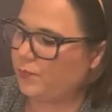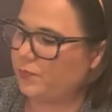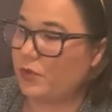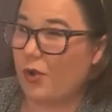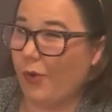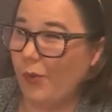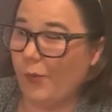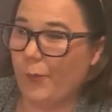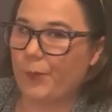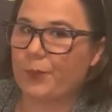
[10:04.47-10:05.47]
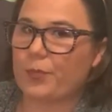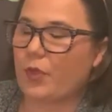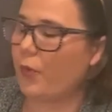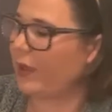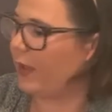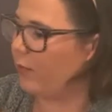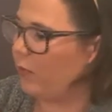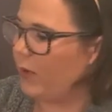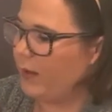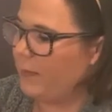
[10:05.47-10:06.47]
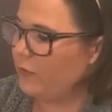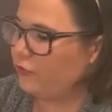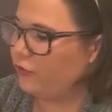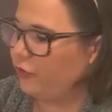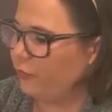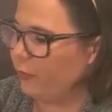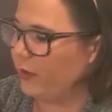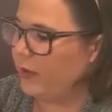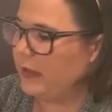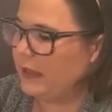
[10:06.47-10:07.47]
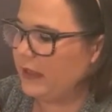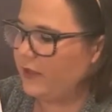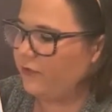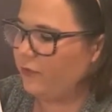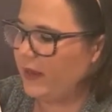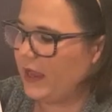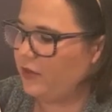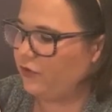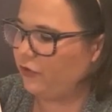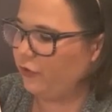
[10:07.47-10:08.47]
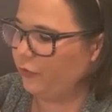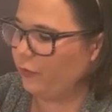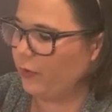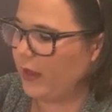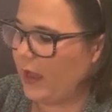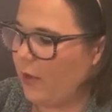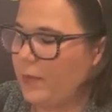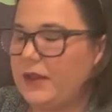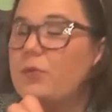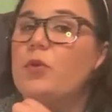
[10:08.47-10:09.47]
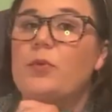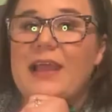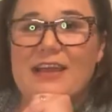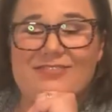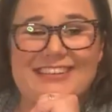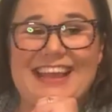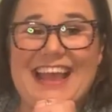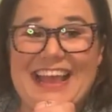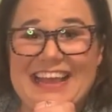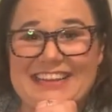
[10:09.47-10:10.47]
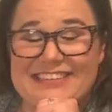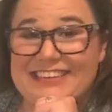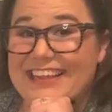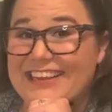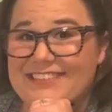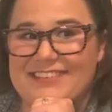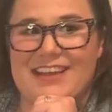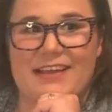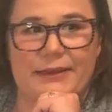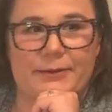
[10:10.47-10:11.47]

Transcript: No? Okay, well, what about 2? If we had 2, how many would we have to add to get to 9?